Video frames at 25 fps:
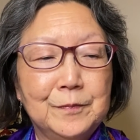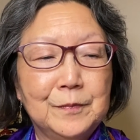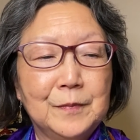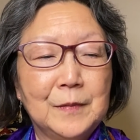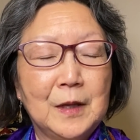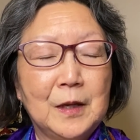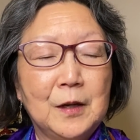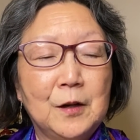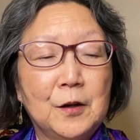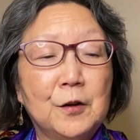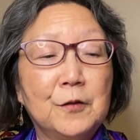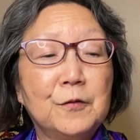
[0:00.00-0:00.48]

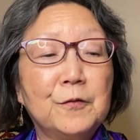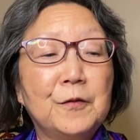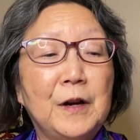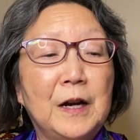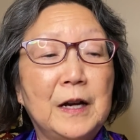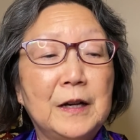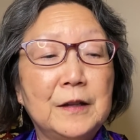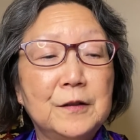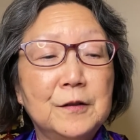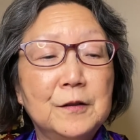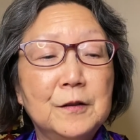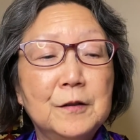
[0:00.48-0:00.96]
Her
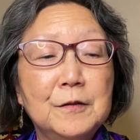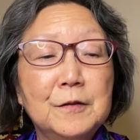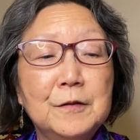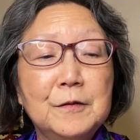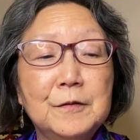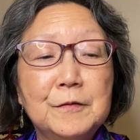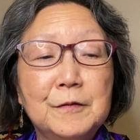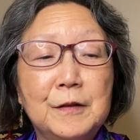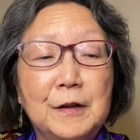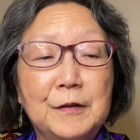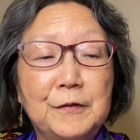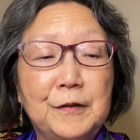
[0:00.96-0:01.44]
father,
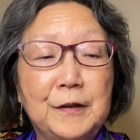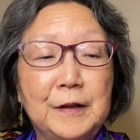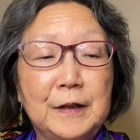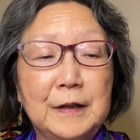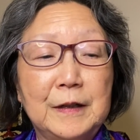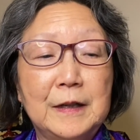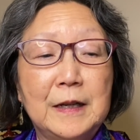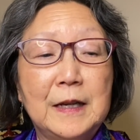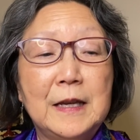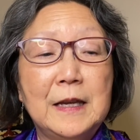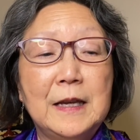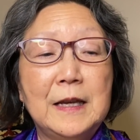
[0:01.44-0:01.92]
Reverend
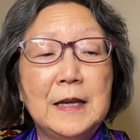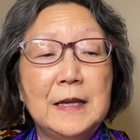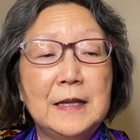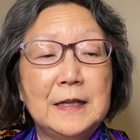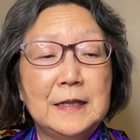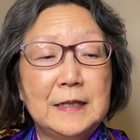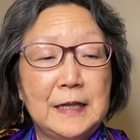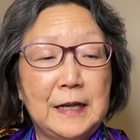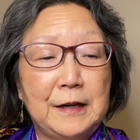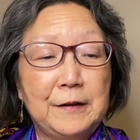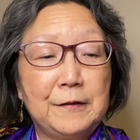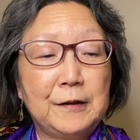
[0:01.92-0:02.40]

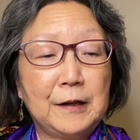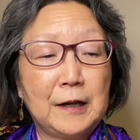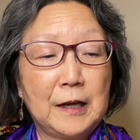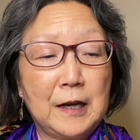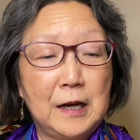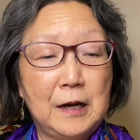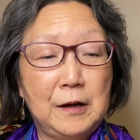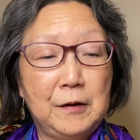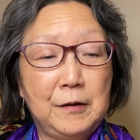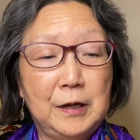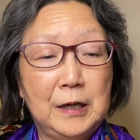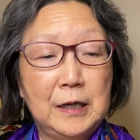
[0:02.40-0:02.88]

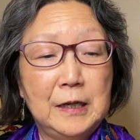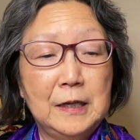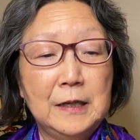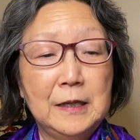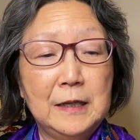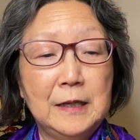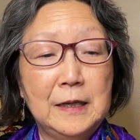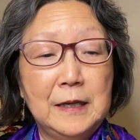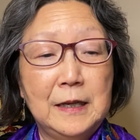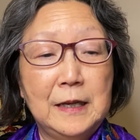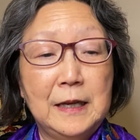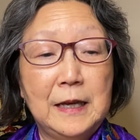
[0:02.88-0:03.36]
Terakawa,
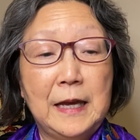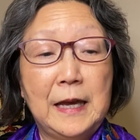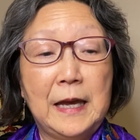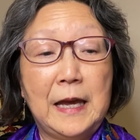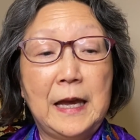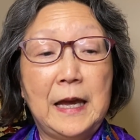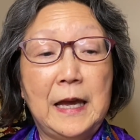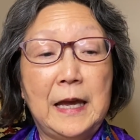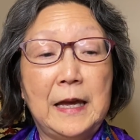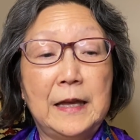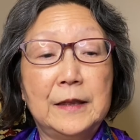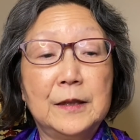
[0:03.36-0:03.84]

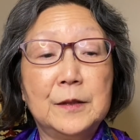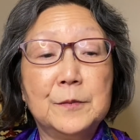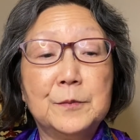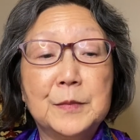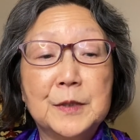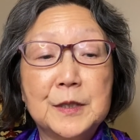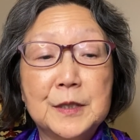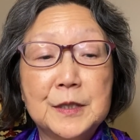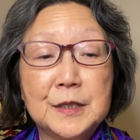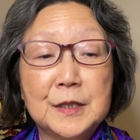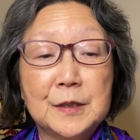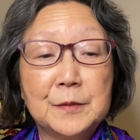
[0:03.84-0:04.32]
and
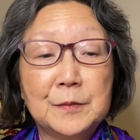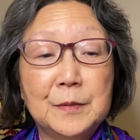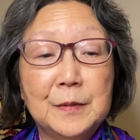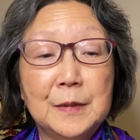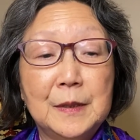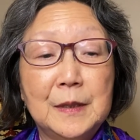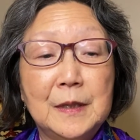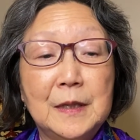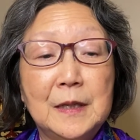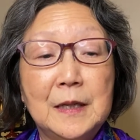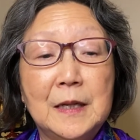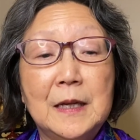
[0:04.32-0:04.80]
the
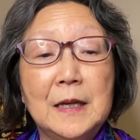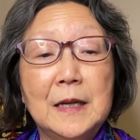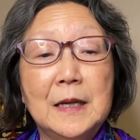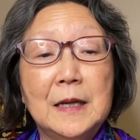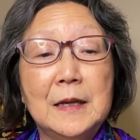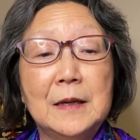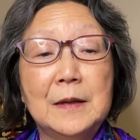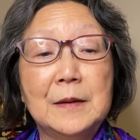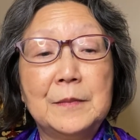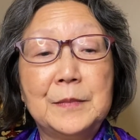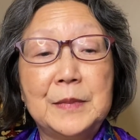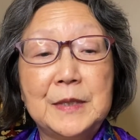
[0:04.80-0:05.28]

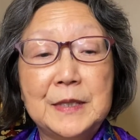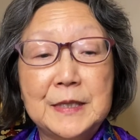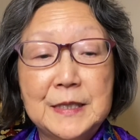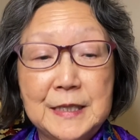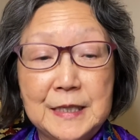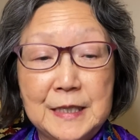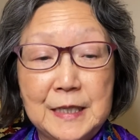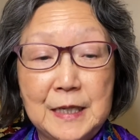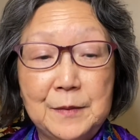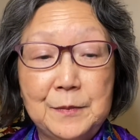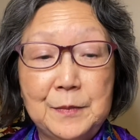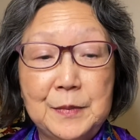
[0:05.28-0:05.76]

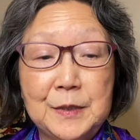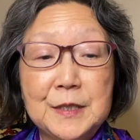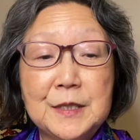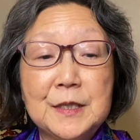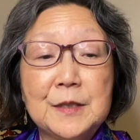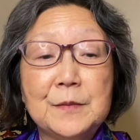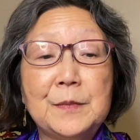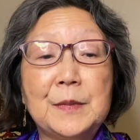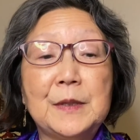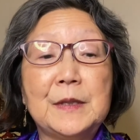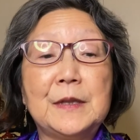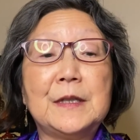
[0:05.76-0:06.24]
BCA
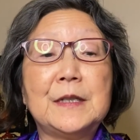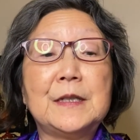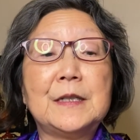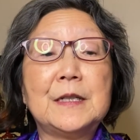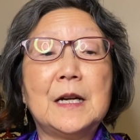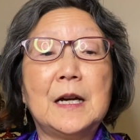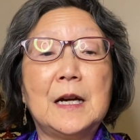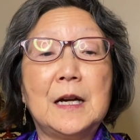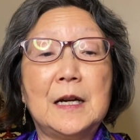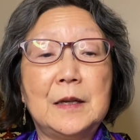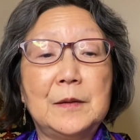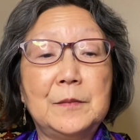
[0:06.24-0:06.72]
bishop at the
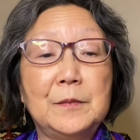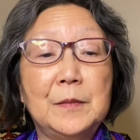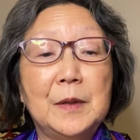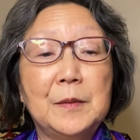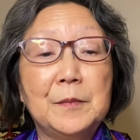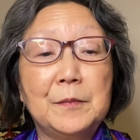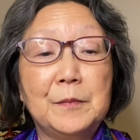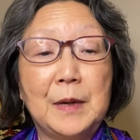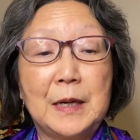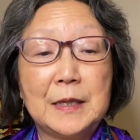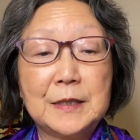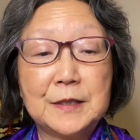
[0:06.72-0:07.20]
time,
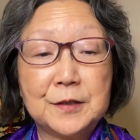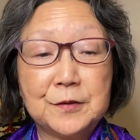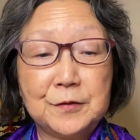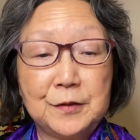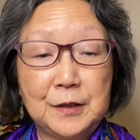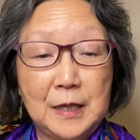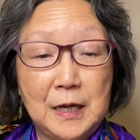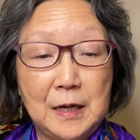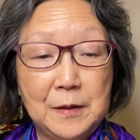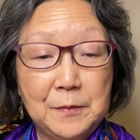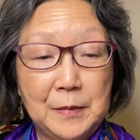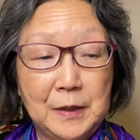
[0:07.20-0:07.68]

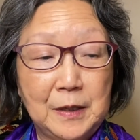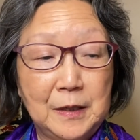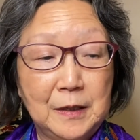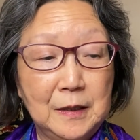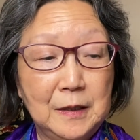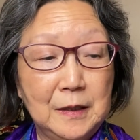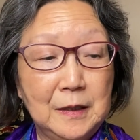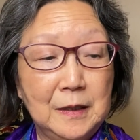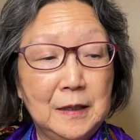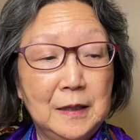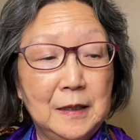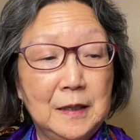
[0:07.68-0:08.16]
Masuyama,
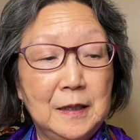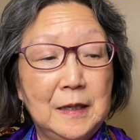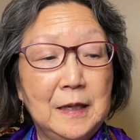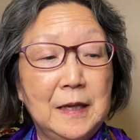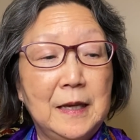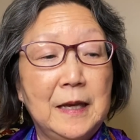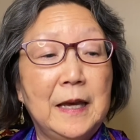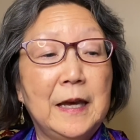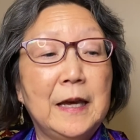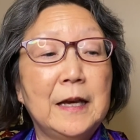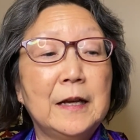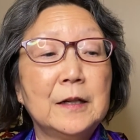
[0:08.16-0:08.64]

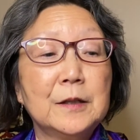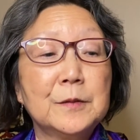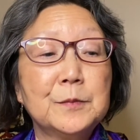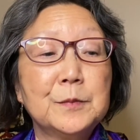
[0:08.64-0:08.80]
held